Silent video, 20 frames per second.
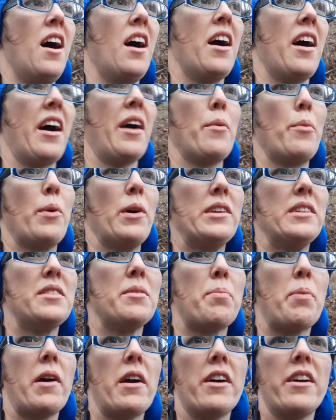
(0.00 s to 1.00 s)
I wanted to
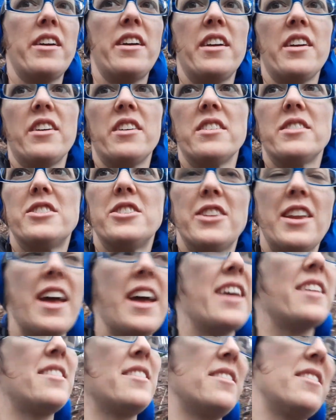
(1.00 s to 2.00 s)
park here
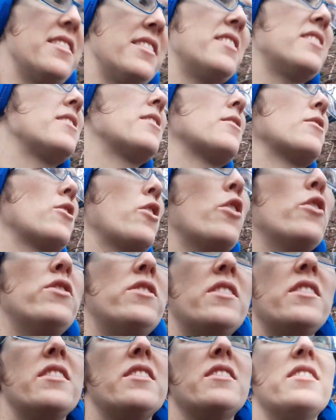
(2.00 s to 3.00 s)
today since it's
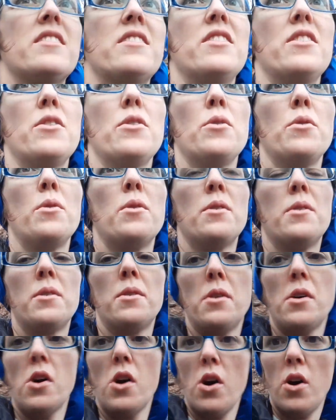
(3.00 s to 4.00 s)
closest to
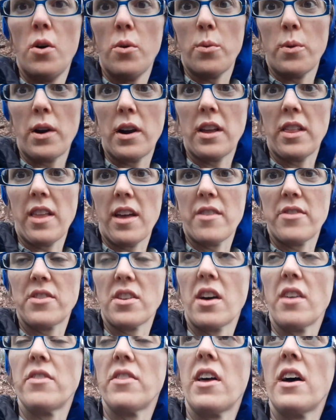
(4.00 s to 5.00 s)
where I left
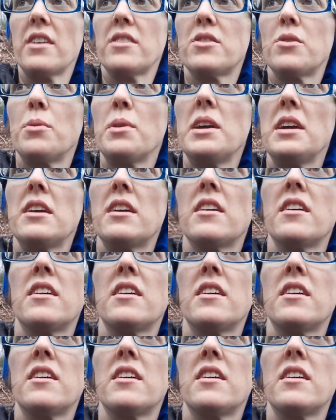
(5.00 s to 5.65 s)
off last week,